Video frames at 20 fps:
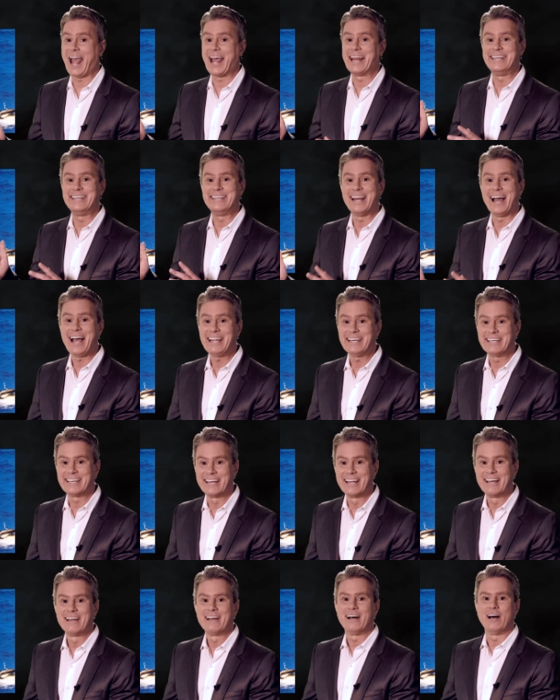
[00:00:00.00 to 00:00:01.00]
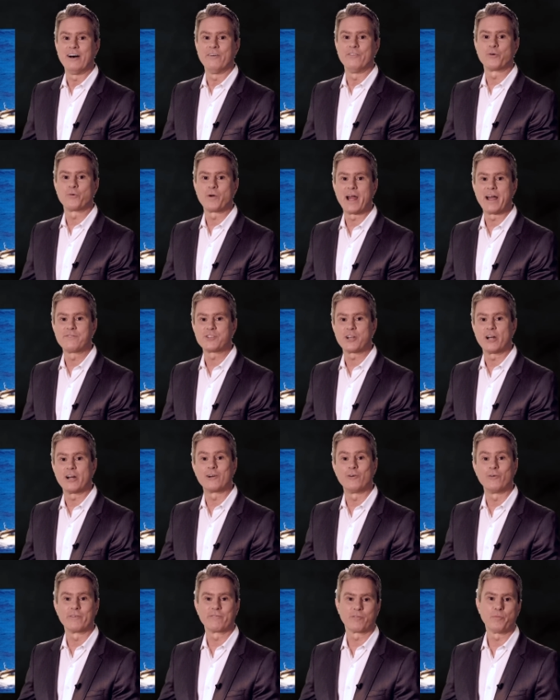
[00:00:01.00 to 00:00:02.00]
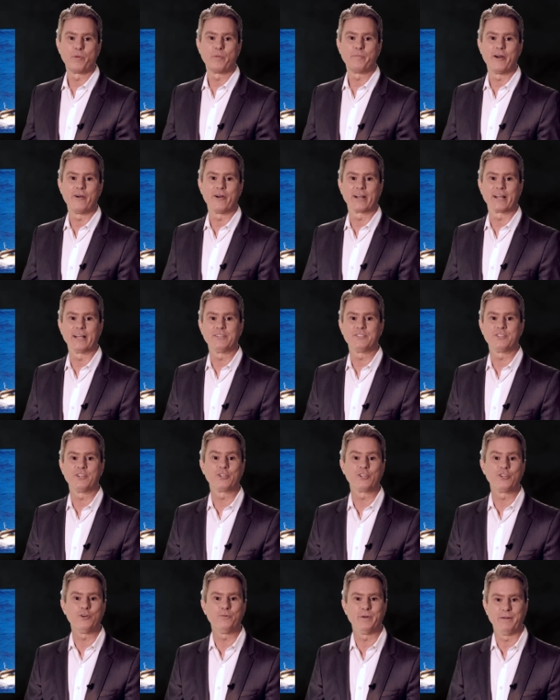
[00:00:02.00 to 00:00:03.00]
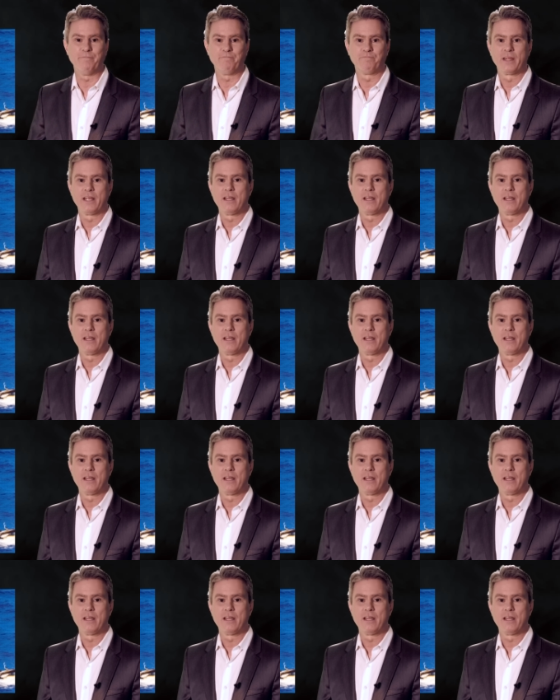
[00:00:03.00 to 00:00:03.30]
and none of the rafts are going from America to Cuba.